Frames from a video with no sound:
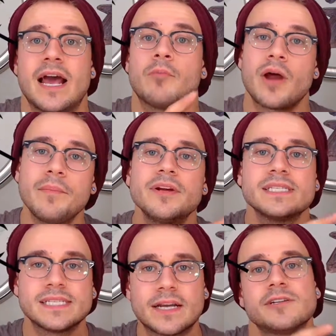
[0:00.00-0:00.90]
and how
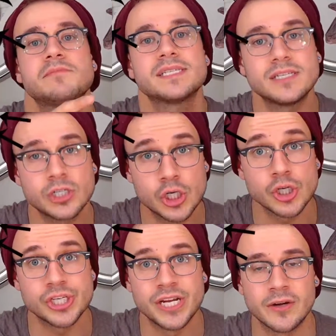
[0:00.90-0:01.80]
primaries and secondaries mix into
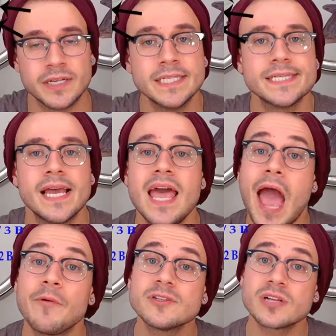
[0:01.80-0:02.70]
tertiaries.
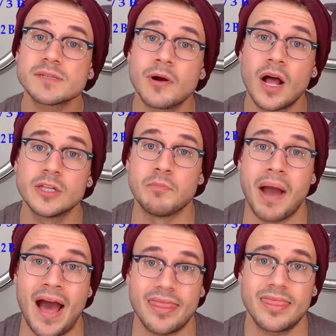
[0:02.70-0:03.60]
And we also talked about color
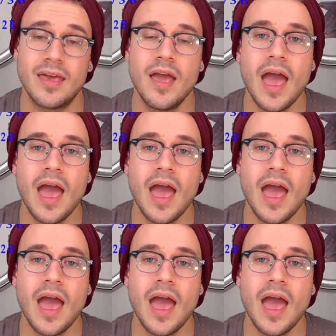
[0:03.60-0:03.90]
math.